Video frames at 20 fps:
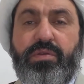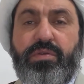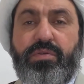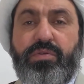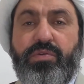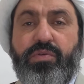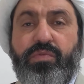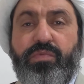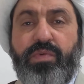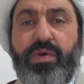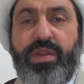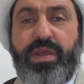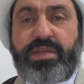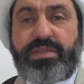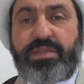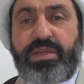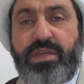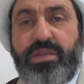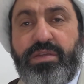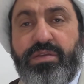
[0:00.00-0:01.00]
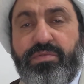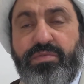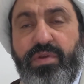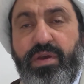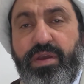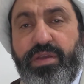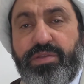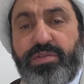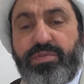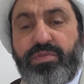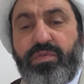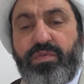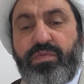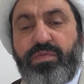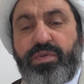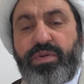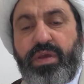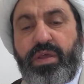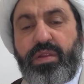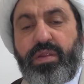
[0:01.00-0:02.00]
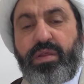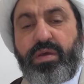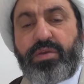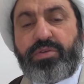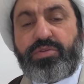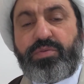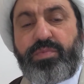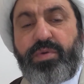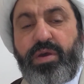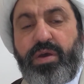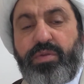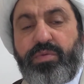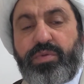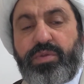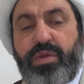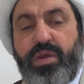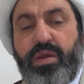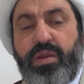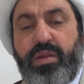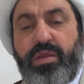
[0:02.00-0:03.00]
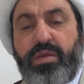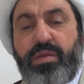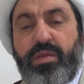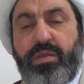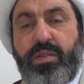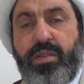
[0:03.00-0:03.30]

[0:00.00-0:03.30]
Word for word: no one has any rights over Allah subhanahu wa ta'ala.